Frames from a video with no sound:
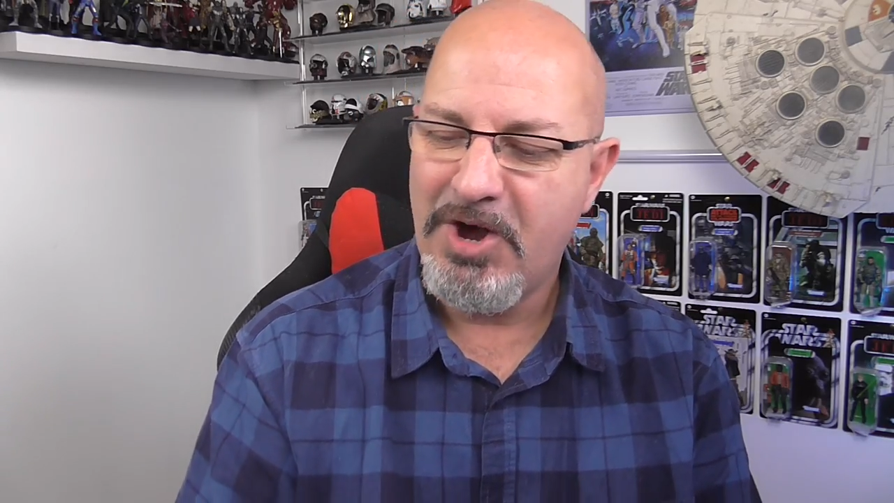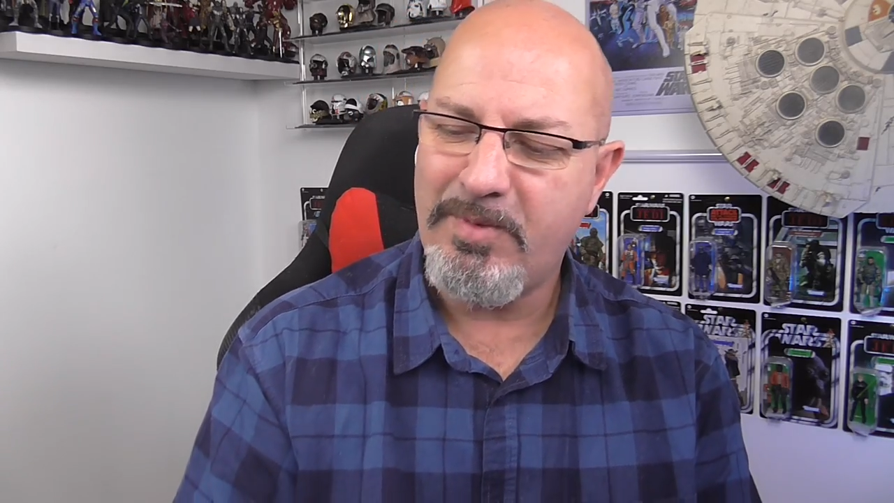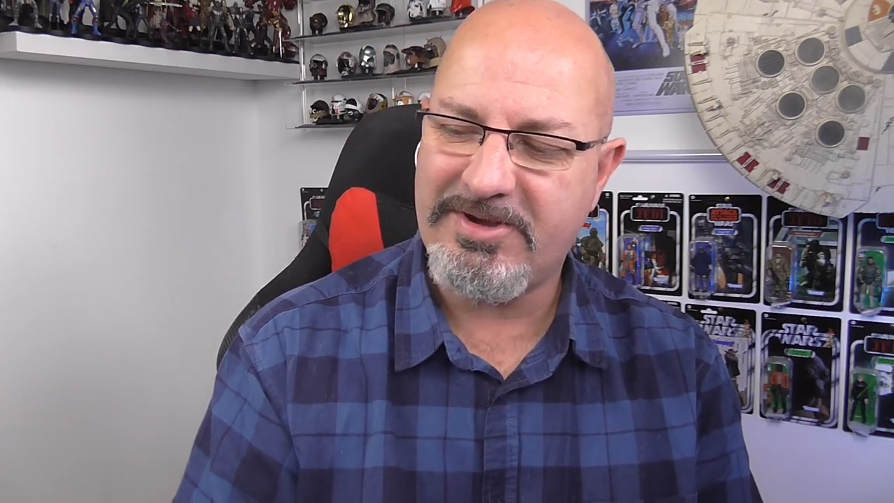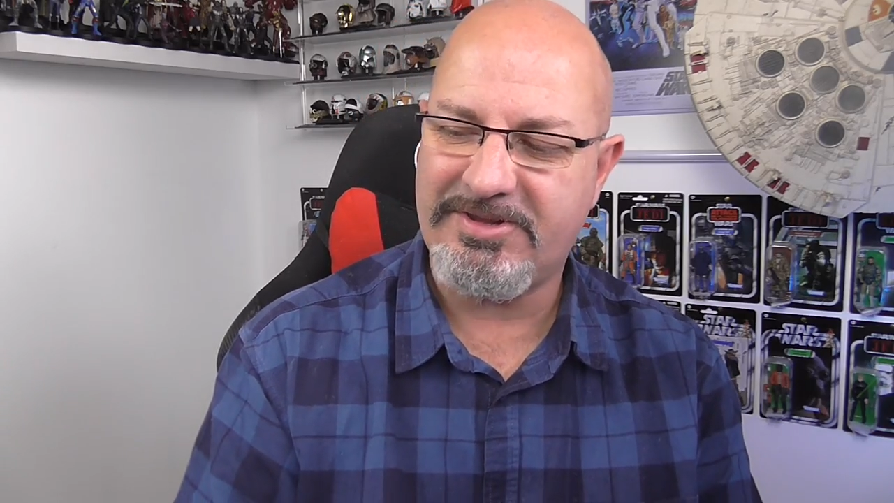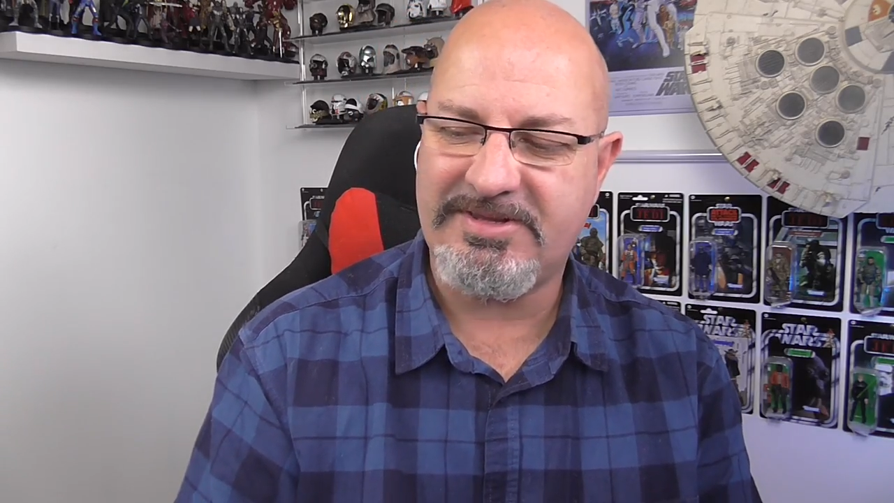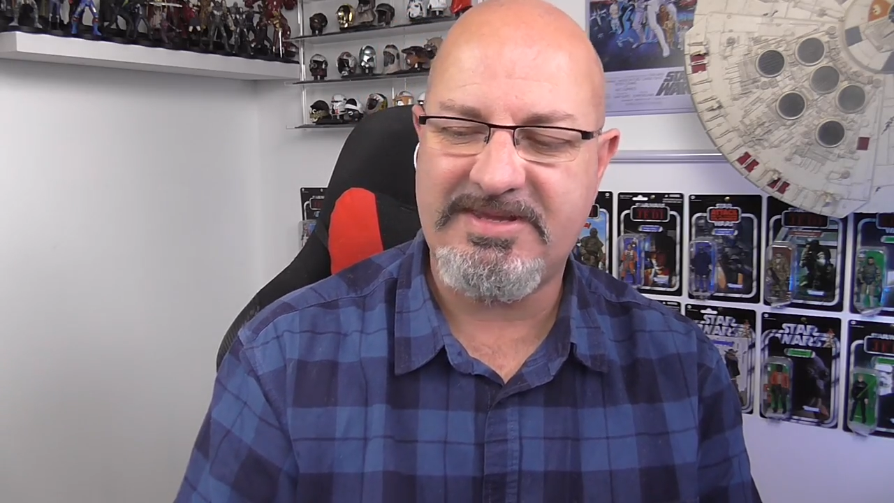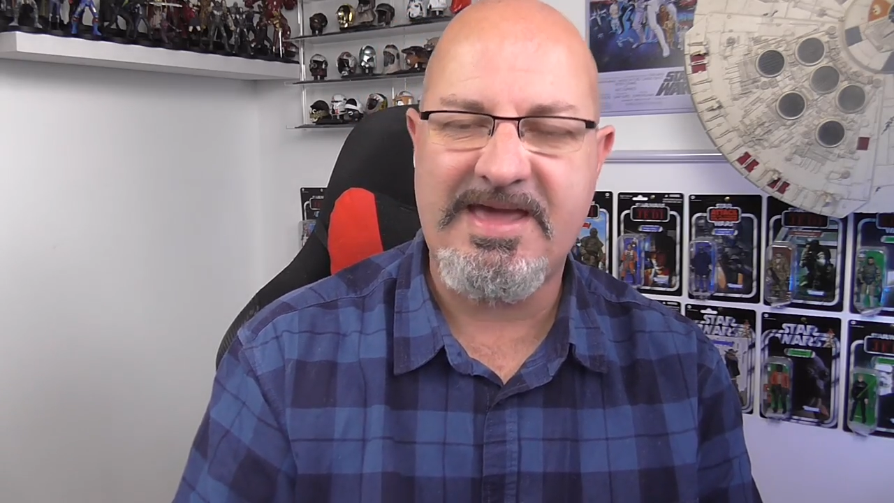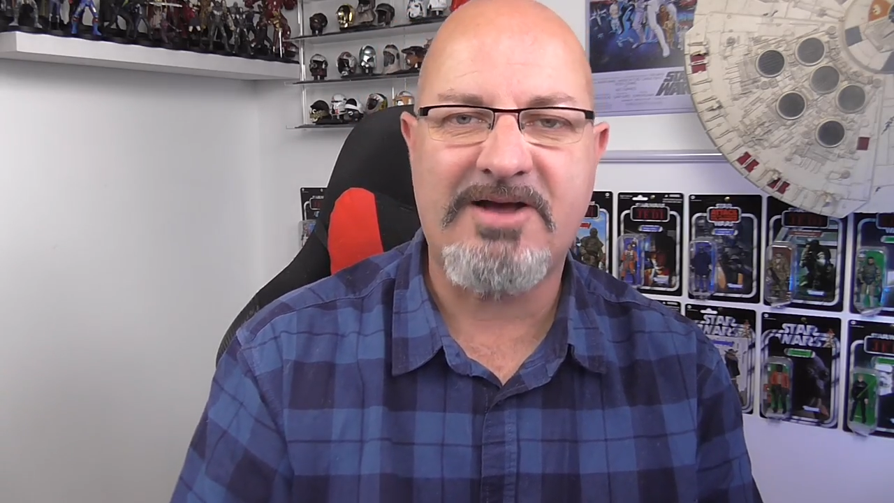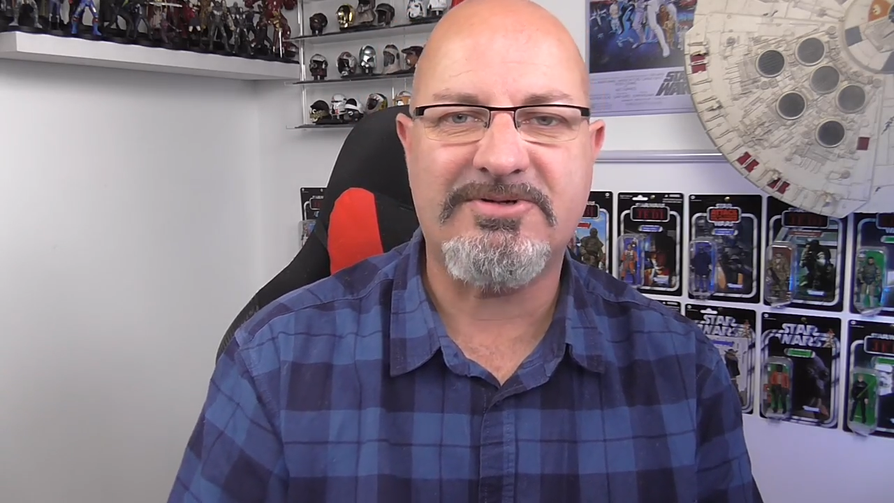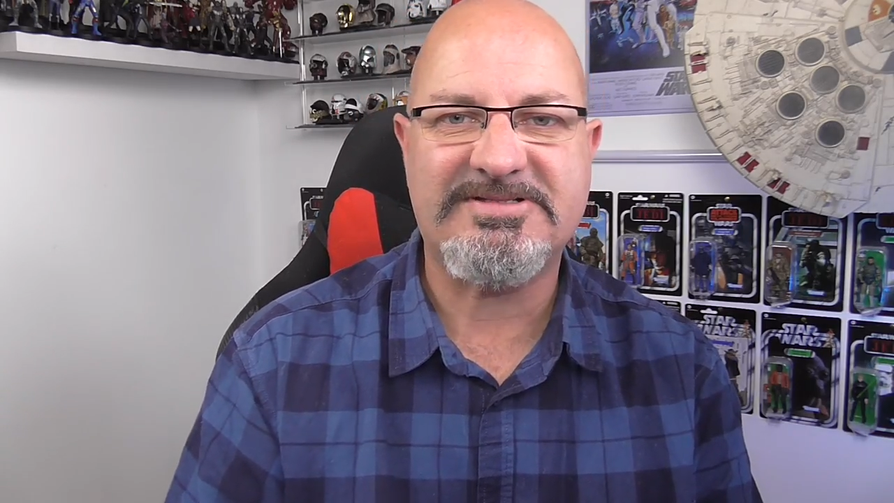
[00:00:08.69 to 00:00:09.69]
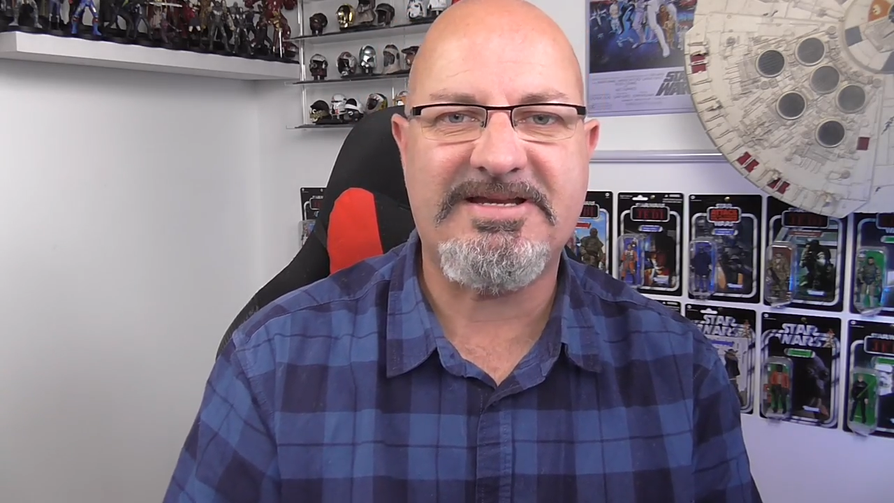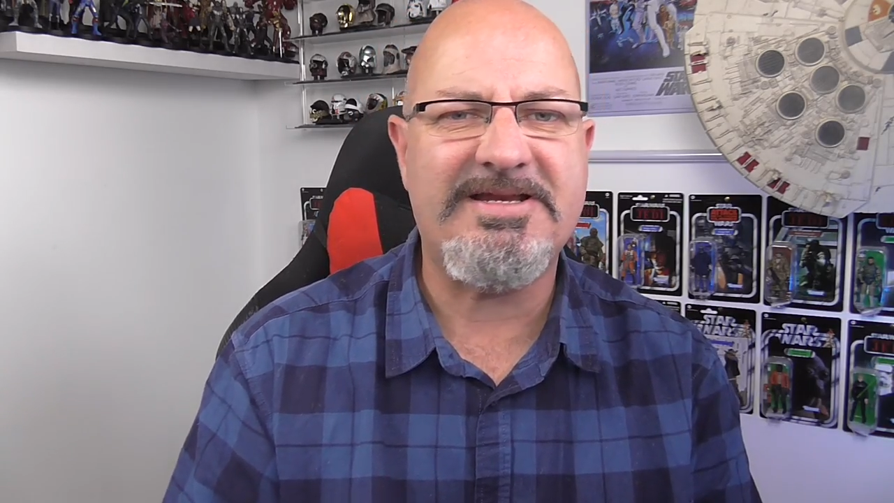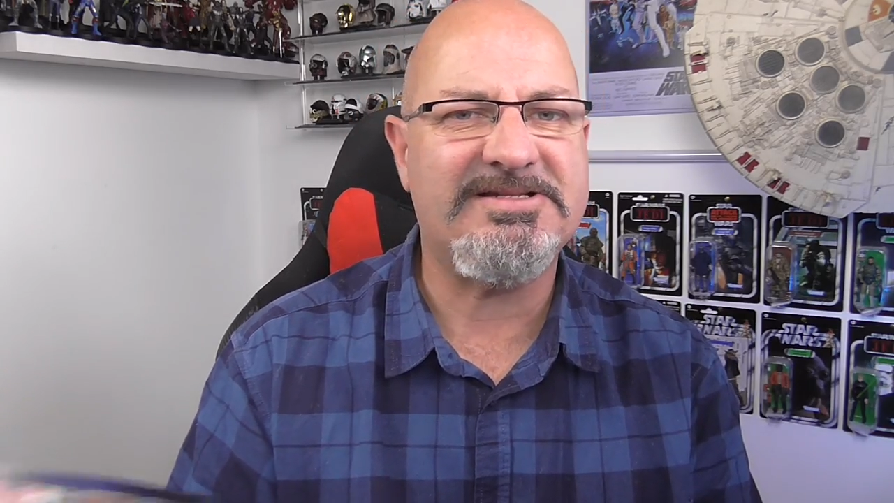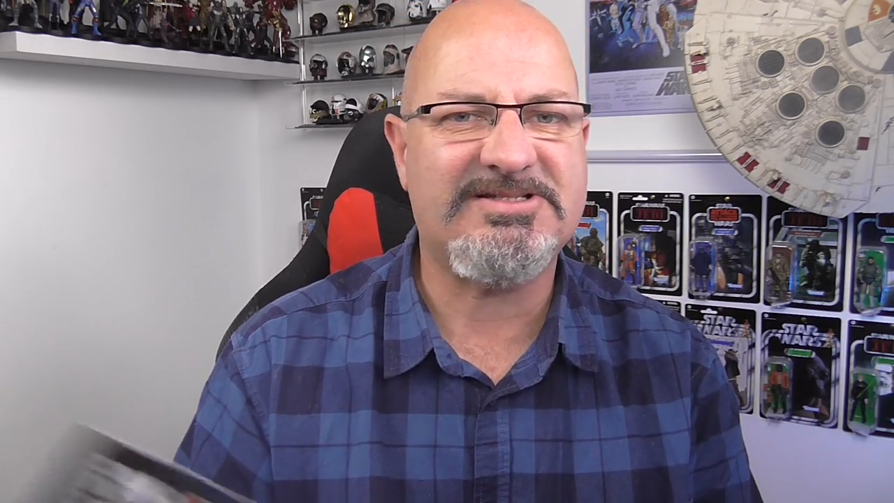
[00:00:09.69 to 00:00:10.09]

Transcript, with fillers: we got the De Agostini